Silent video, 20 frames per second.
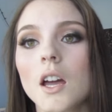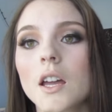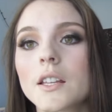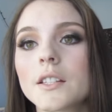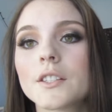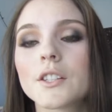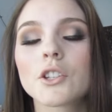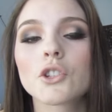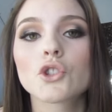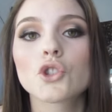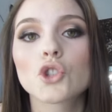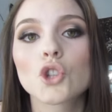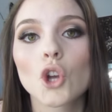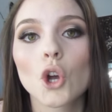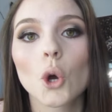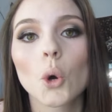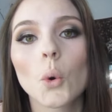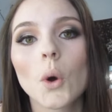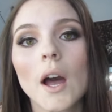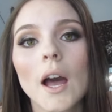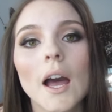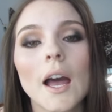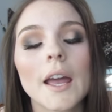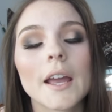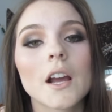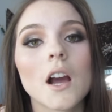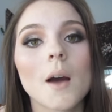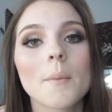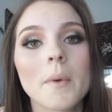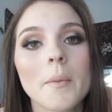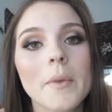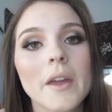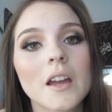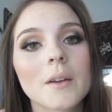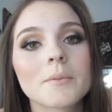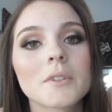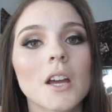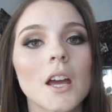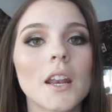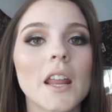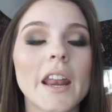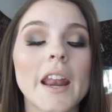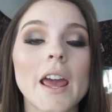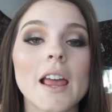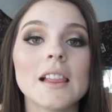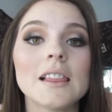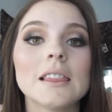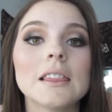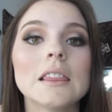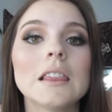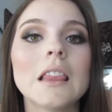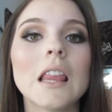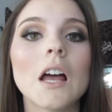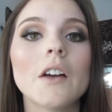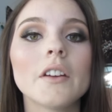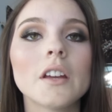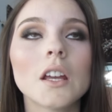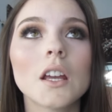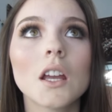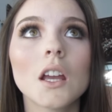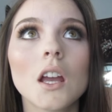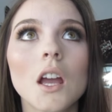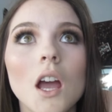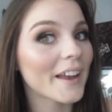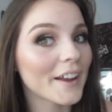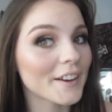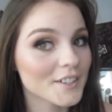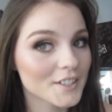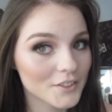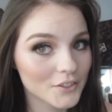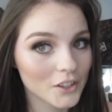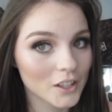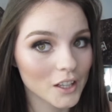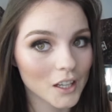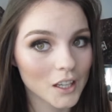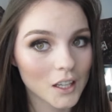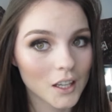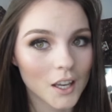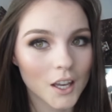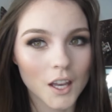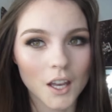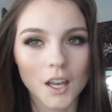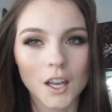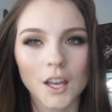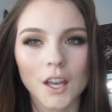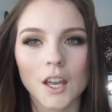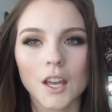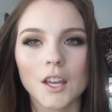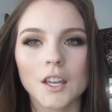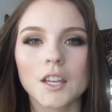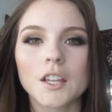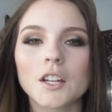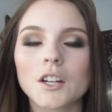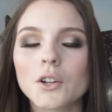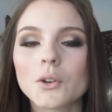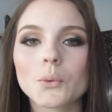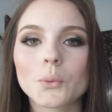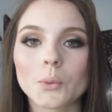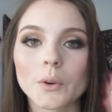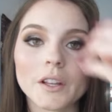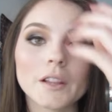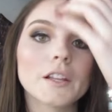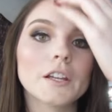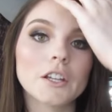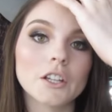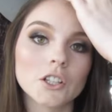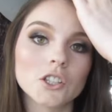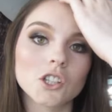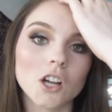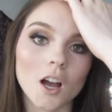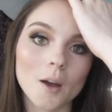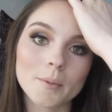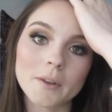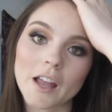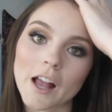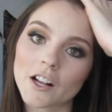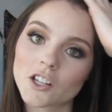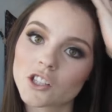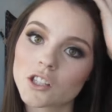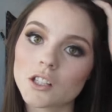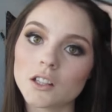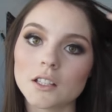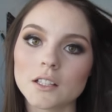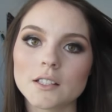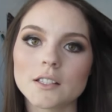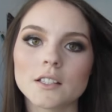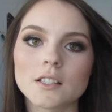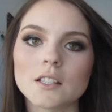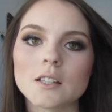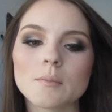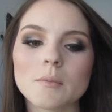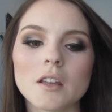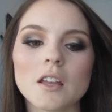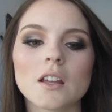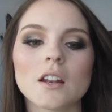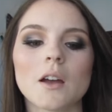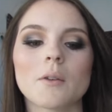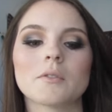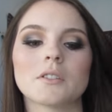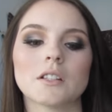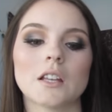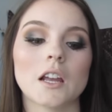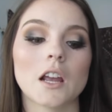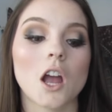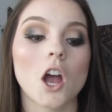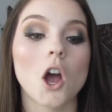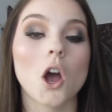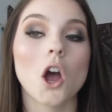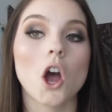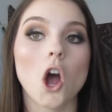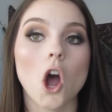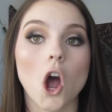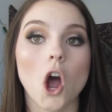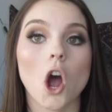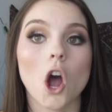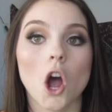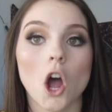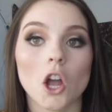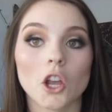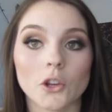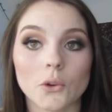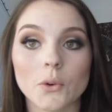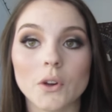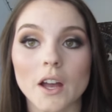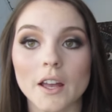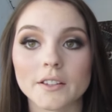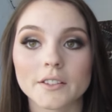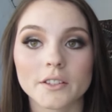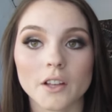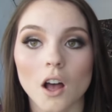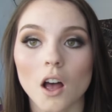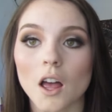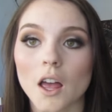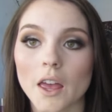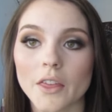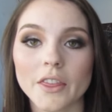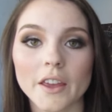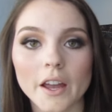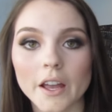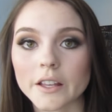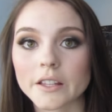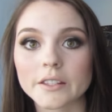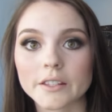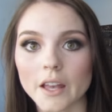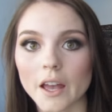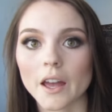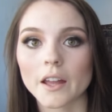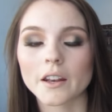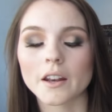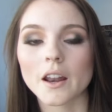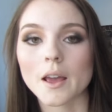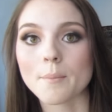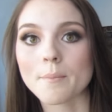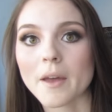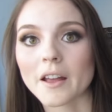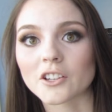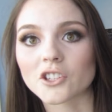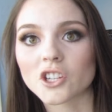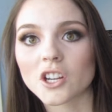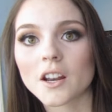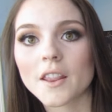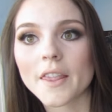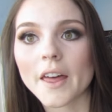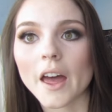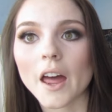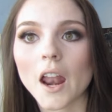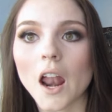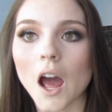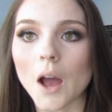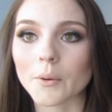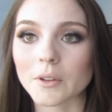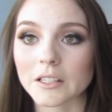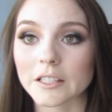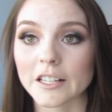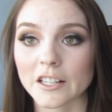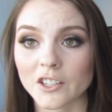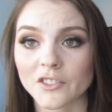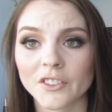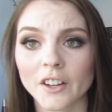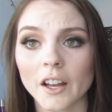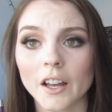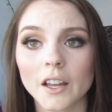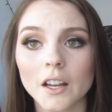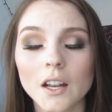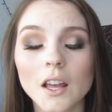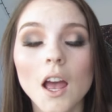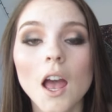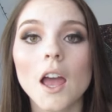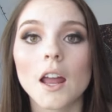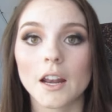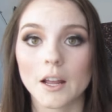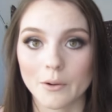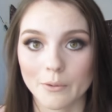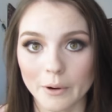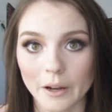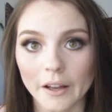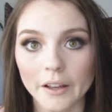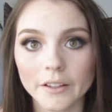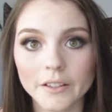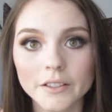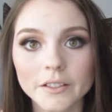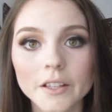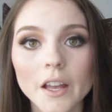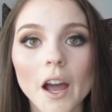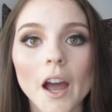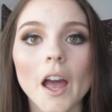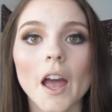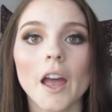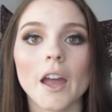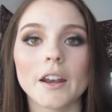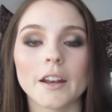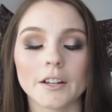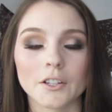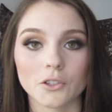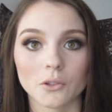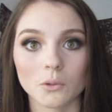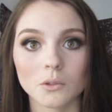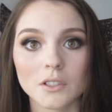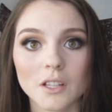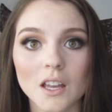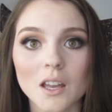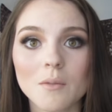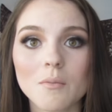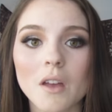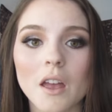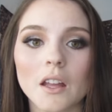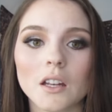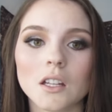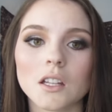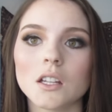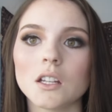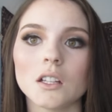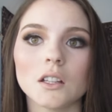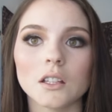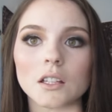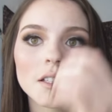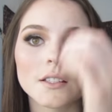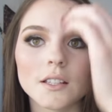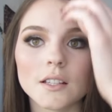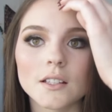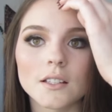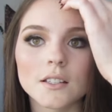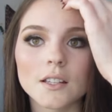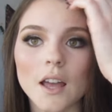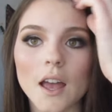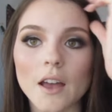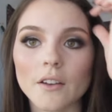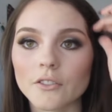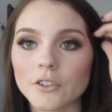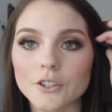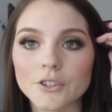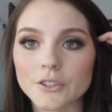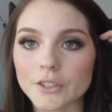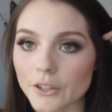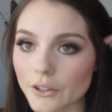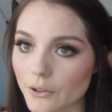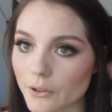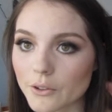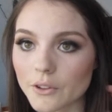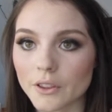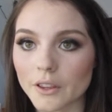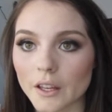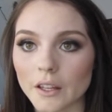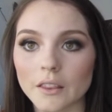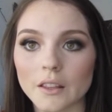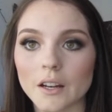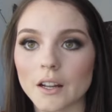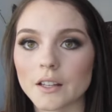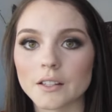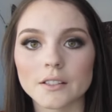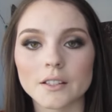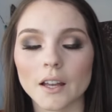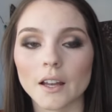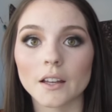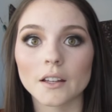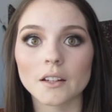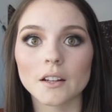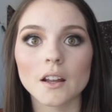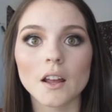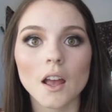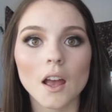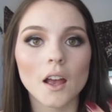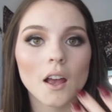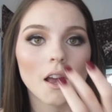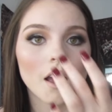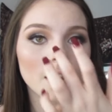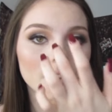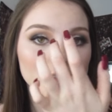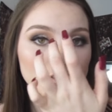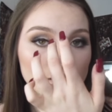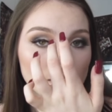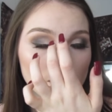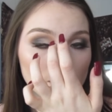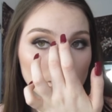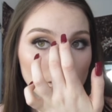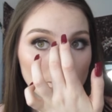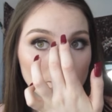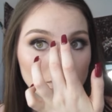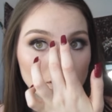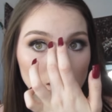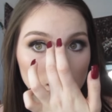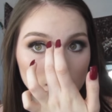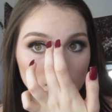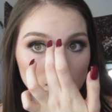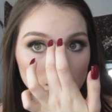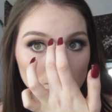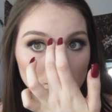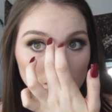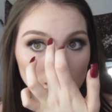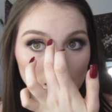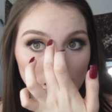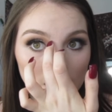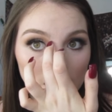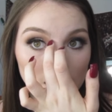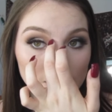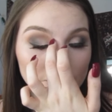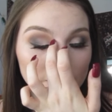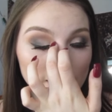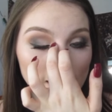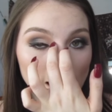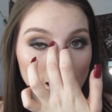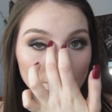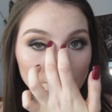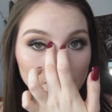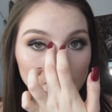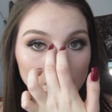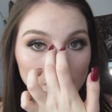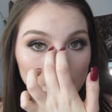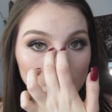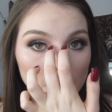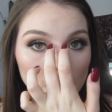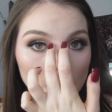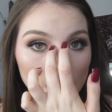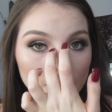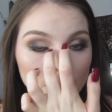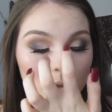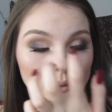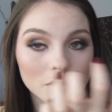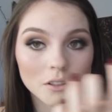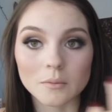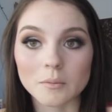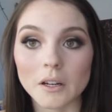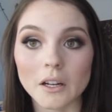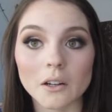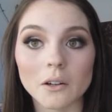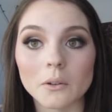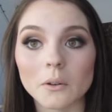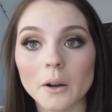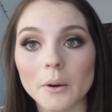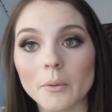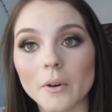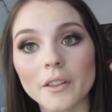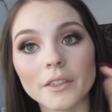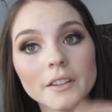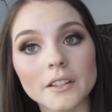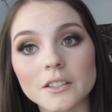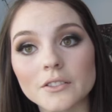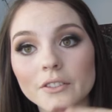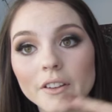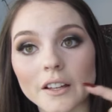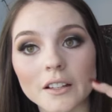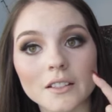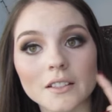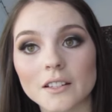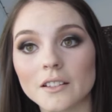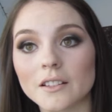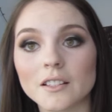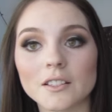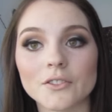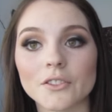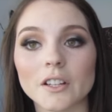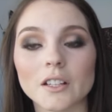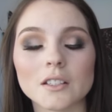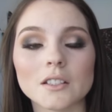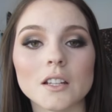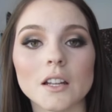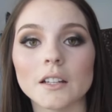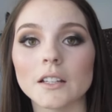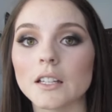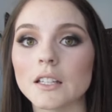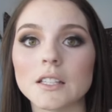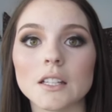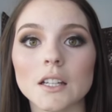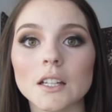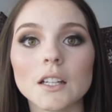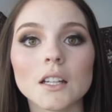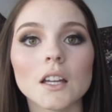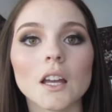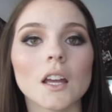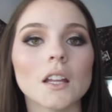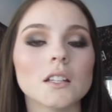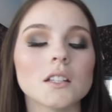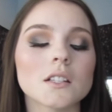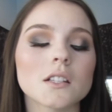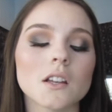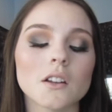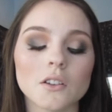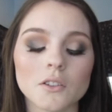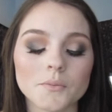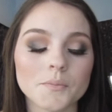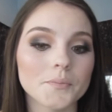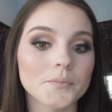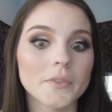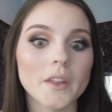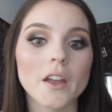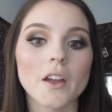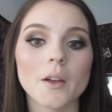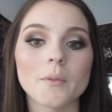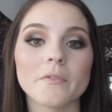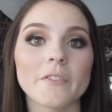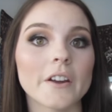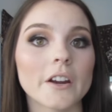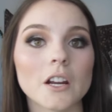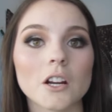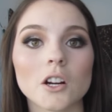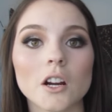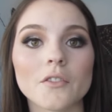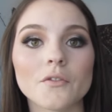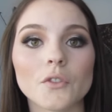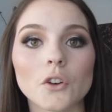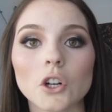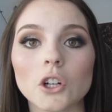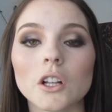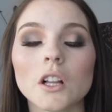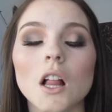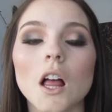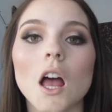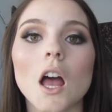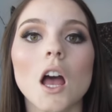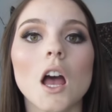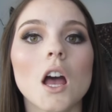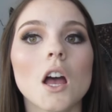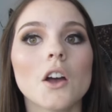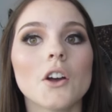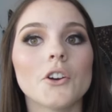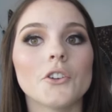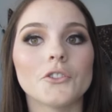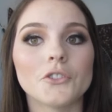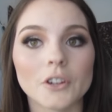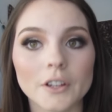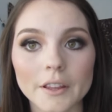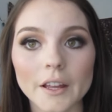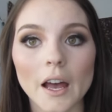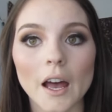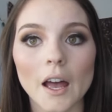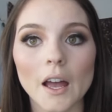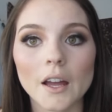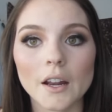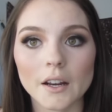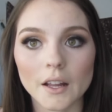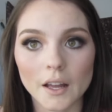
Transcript: guys. So I got my makeup done and I love it. I just feel like he did a really good job. He actually listened to me and I was like, you guys saw it. I think I said and I mentioned that I was terrified and I was and I told him and he listened to every single thing that I said and so that was awesome and like even after I told him like oh I want this fixed and this fixed and he did it and so I'm very grateful for that.